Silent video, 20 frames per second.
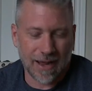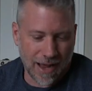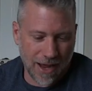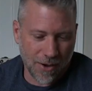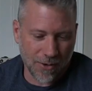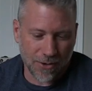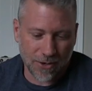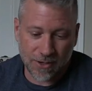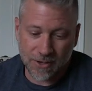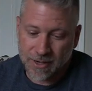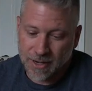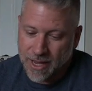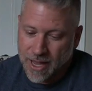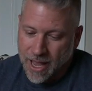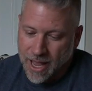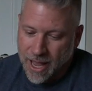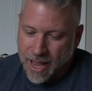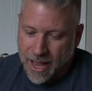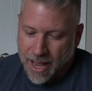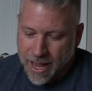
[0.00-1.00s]
outer,
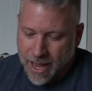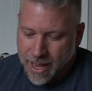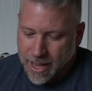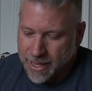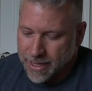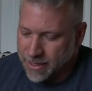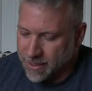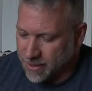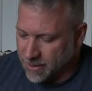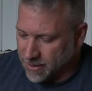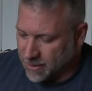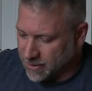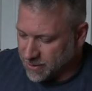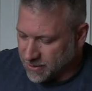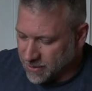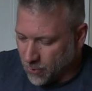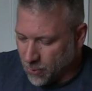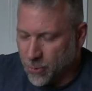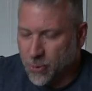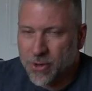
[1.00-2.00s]
and
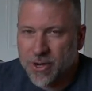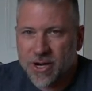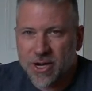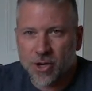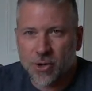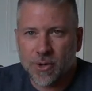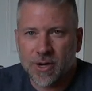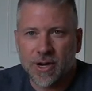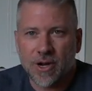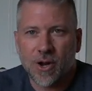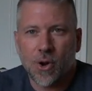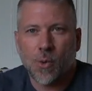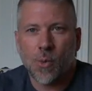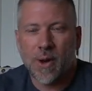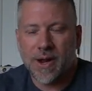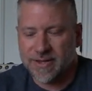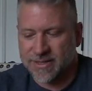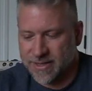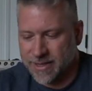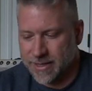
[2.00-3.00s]
30 degree
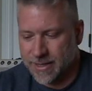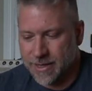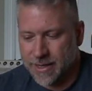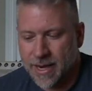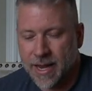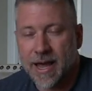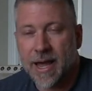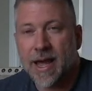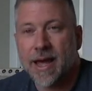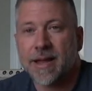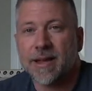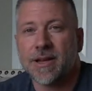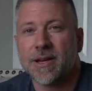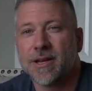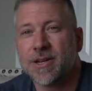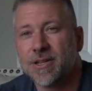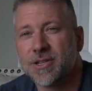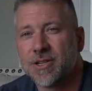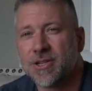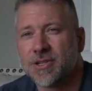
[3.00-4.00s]
weighs in at
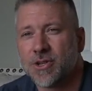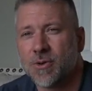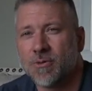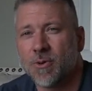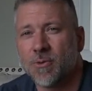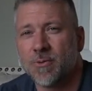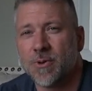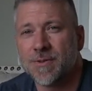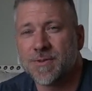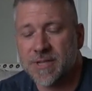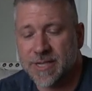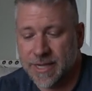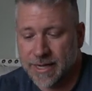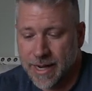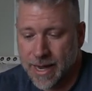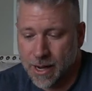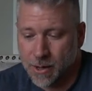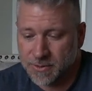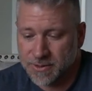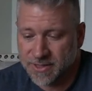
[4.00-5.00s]
just over 15
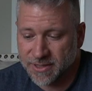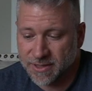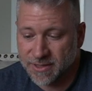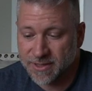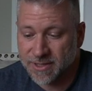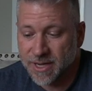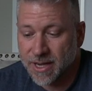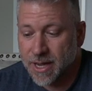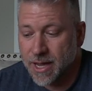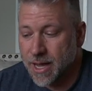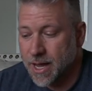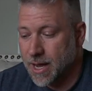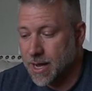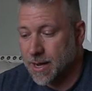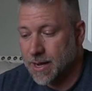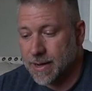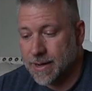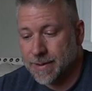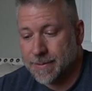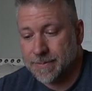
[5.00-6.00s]
ounces.
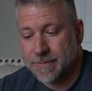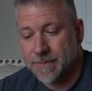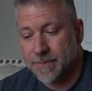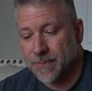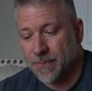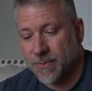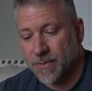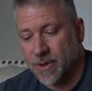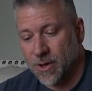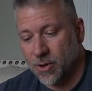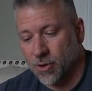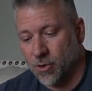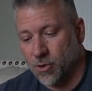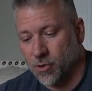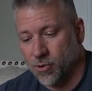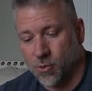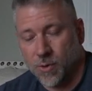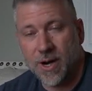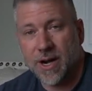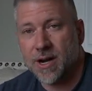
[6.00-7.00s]

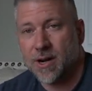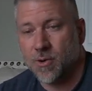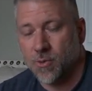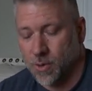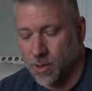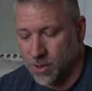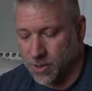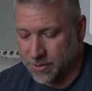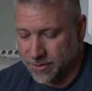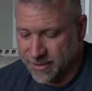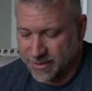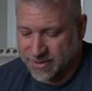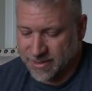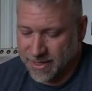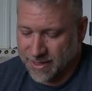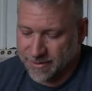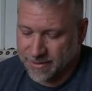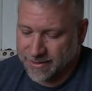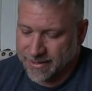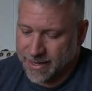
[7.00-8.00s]
Great quilt. It's
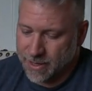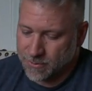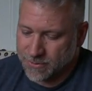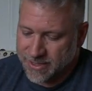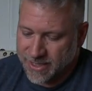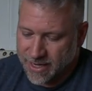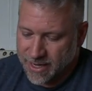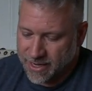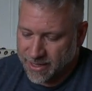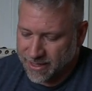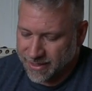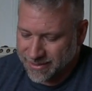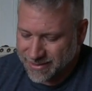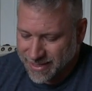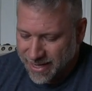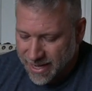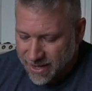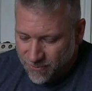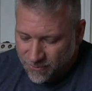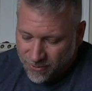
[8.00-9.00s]
got the down tech. It's
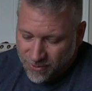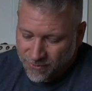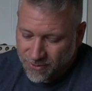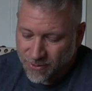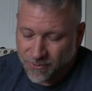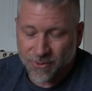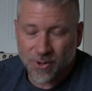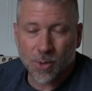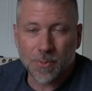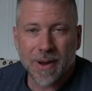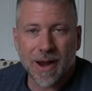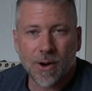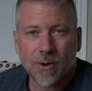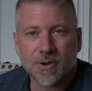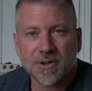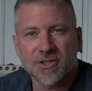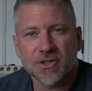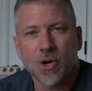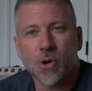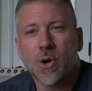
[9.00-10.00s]
850 fill
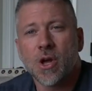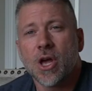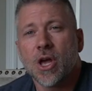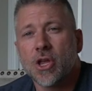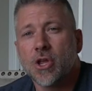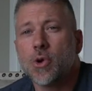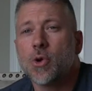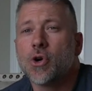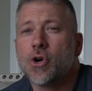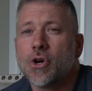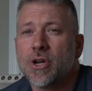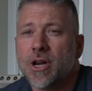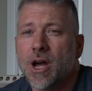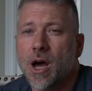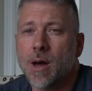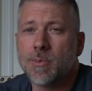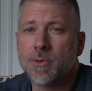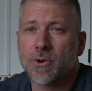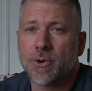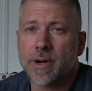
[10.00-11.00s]
power, so you could
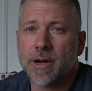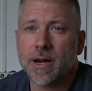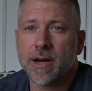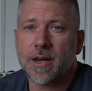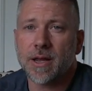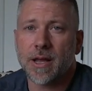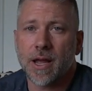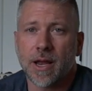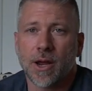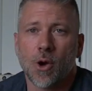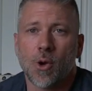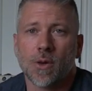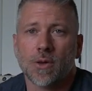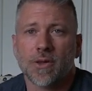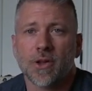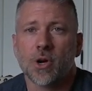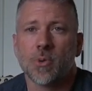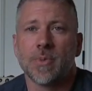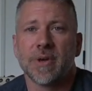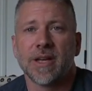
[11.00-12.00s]
upgrade and go a
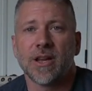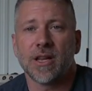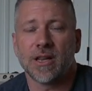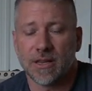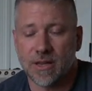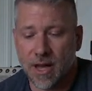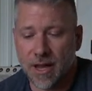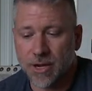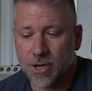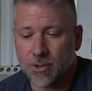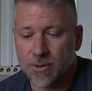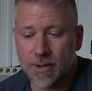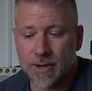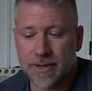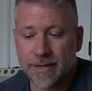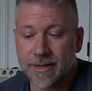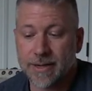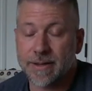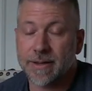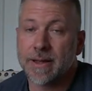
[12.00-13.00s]
little bit lighter
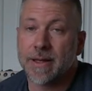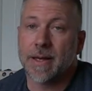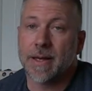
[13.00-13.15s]
on it,